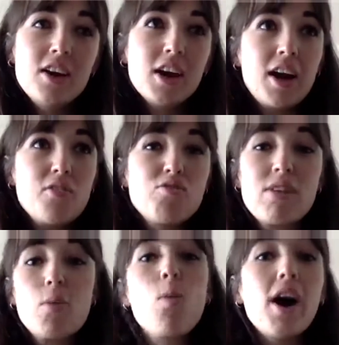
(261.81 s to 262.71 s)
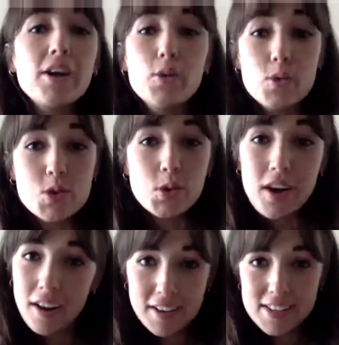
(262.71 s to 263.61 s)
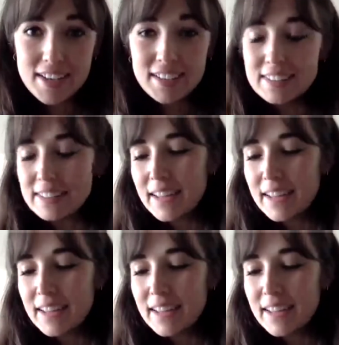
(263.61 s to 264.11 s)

kind of rewild your garden.